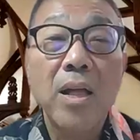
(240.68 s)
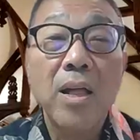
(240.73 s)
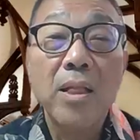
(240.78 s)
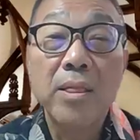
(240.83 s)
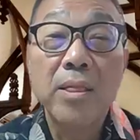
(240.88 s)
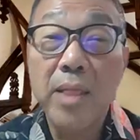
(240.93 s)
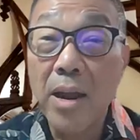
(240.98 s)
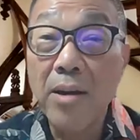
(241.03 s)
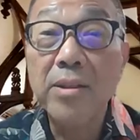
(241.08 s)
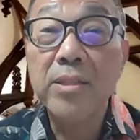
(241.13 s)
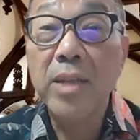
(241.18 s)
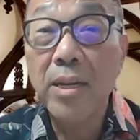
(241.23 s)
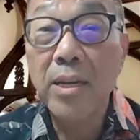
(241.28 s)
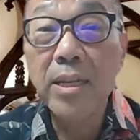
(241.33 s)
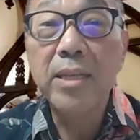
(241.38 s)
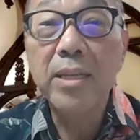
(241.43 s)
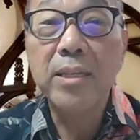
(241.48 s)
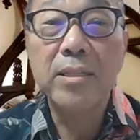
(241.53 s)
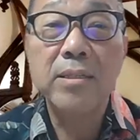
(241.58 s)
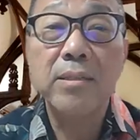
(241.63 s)
There is a
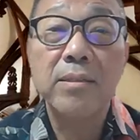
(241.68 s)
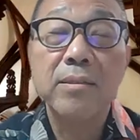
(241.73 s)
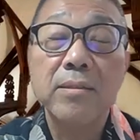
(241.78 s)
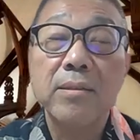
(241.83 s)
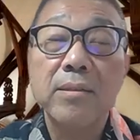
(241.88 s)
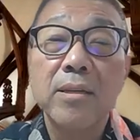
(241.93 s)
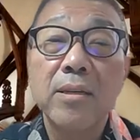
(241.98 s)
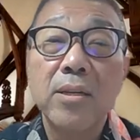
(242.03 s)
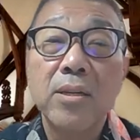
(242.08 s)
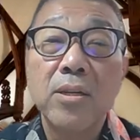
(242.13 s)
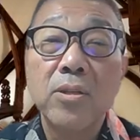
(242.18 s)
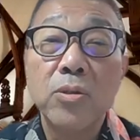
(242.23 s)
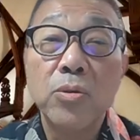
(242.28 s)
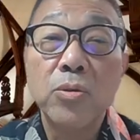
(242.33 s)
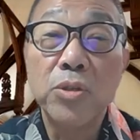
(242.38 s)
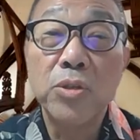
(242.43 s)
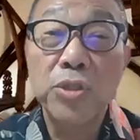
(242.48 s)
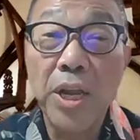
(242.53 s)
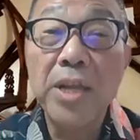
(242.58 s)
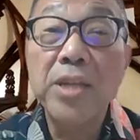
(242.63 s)
need to
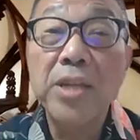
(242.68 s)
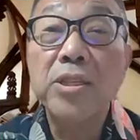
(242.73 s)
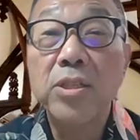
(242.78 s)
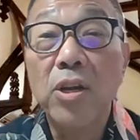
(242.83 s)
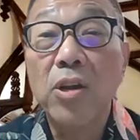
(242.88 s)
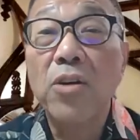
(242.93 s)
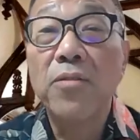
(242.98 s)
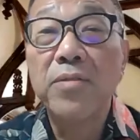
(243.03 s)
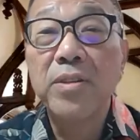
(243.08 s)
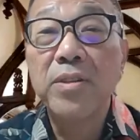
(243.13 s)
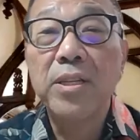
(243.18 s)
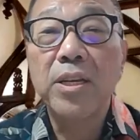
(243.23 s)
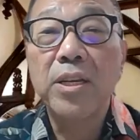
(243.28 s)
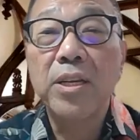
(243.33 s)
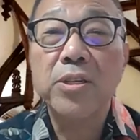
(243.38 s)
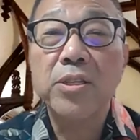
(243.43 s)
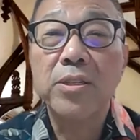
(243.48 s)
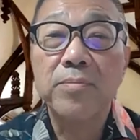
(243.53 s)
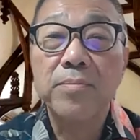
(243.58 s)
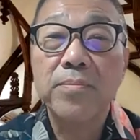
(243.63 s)
change the
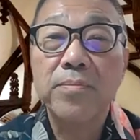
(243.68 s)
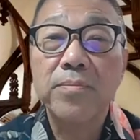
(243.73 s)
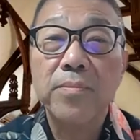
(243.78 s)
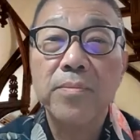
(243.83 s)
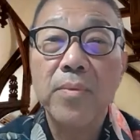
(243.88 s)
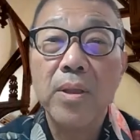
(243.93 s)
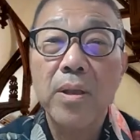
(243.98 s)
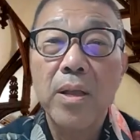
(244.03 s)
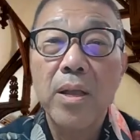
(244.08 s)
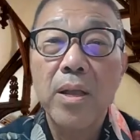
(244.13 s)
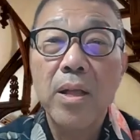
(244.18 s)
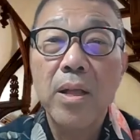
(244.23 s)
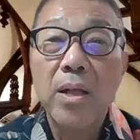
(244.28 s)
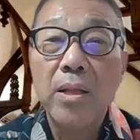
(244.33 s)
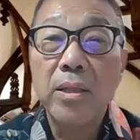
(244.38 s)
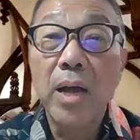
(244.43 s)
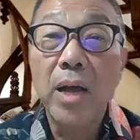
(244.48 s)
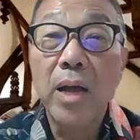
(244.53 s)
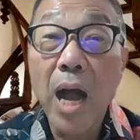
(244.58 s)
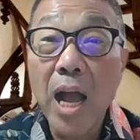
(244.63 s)
conversation.
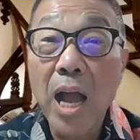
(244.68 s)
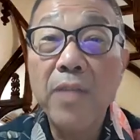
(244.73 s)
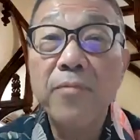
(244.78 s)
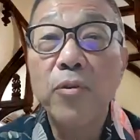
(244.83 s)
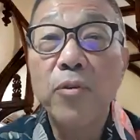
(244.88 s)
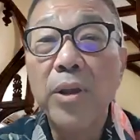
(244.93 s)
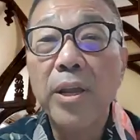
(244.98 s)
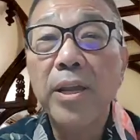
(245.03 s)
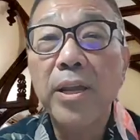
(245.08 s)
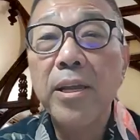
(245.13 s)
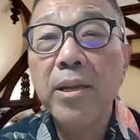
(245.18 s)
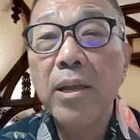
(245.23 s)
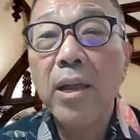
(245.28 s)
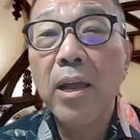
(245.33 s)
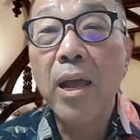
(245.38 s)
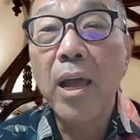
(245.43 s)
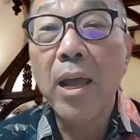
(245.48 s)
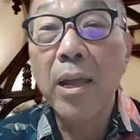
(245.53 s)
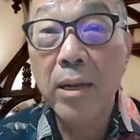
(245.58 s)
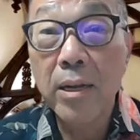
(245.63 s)
The IFOA
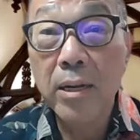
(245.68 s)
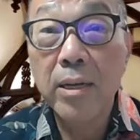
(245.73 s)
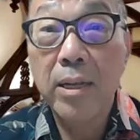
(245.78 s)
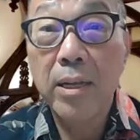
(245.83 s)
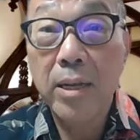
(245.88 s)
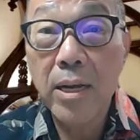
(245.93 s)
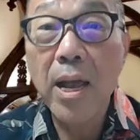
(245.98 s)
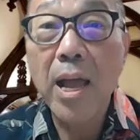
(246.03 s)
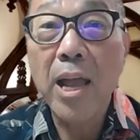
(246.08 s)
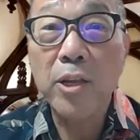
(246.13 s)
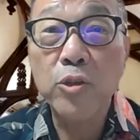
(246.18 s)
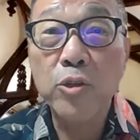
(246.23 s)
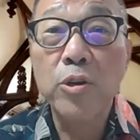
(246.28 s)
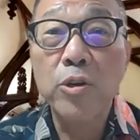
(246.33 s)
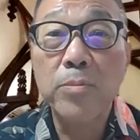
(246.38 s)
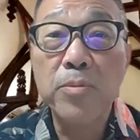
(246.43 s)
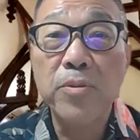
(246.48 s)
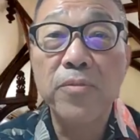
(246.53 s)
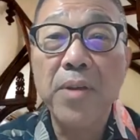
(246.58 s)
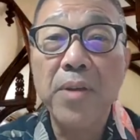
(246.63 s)
and the actuarial
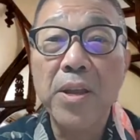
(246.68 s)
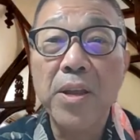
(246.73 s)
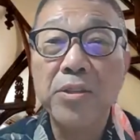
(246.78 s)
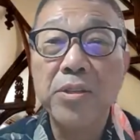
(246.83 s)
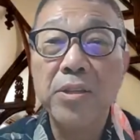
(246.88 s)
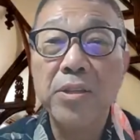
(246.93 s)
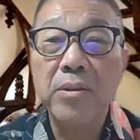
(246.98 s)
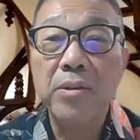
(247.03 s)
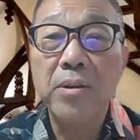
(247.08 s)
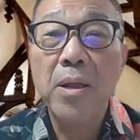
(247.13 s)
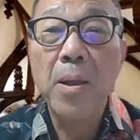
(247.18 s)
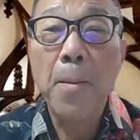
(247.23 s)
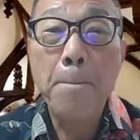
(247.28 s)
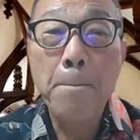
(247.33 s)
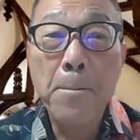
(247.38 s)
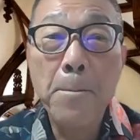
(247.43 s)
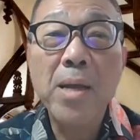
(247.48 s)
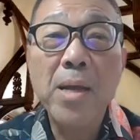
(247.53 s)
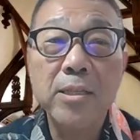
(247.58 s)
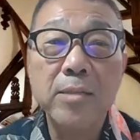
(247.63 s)
profession
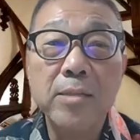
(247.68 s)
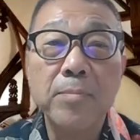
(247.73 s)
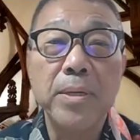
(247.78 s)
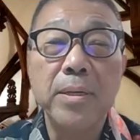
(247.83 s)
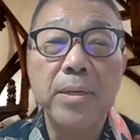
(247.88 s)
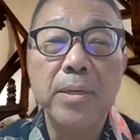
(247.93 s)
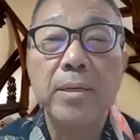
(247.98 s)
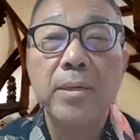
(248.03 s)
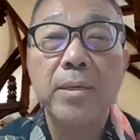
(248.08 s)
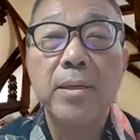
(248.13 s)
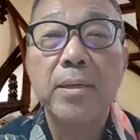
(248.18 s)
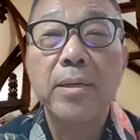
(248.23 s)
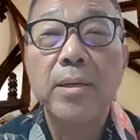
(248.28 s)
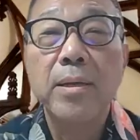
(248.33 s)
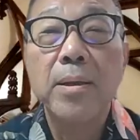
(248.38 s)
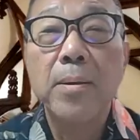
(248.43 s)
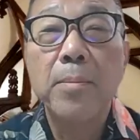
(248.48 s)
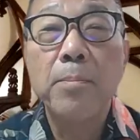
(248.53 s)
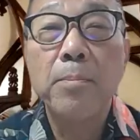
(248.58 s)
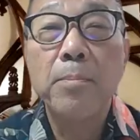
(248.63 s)
must be
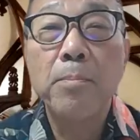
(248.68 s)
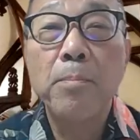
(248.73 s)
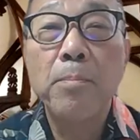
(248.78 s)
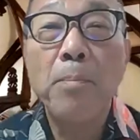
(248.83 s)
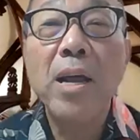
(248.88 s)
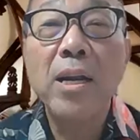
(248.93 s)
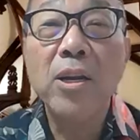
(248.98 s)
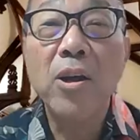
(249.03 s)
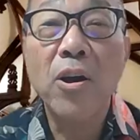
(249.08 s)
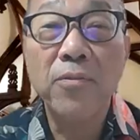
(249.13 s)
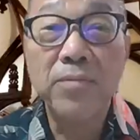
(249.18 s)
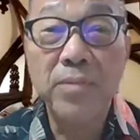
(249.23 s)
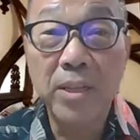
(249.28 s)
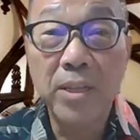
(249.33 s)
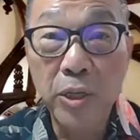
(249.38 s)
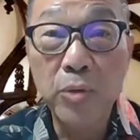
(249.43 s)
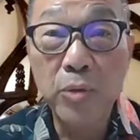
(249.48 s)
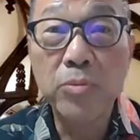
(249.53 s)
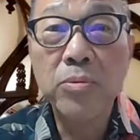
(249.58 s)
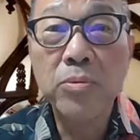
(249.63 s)
part of the
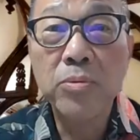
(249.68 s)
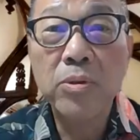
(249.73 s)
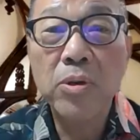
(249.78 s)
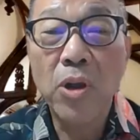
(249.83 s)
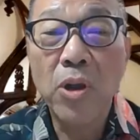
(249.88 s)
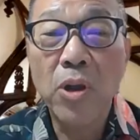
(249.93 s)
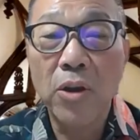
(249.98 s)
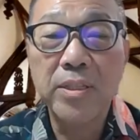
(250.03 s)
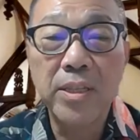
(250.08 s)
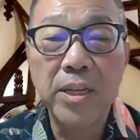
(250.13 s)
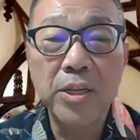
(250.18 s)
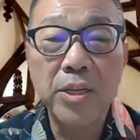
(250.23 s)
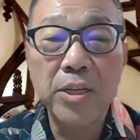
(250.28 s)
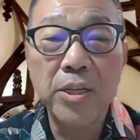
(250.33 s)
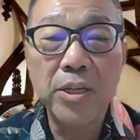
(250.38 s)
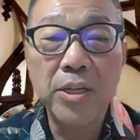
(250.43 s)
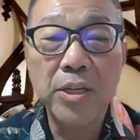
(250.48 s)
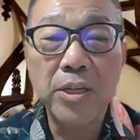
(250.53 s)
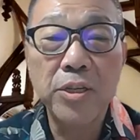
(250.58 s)
new conversation.